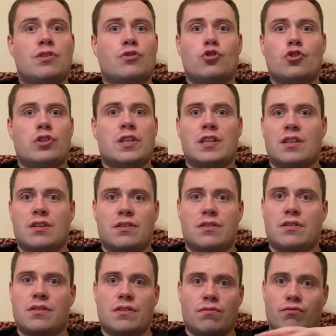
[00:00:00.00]
just in the
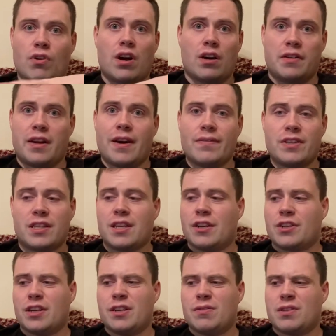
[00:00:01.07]
raw novice
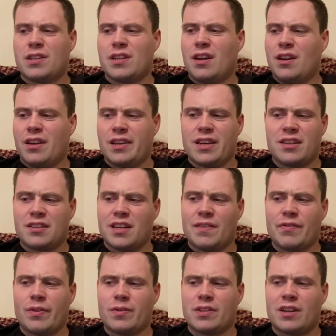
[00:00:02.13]
stage, I used to not like his
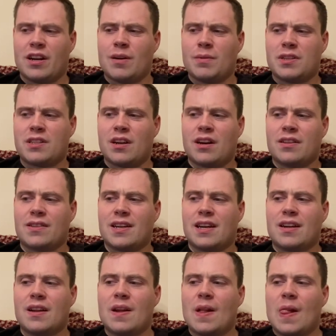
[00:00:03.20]
interviews. I always thought
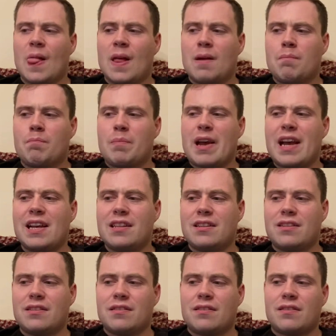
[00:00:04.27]
that Benn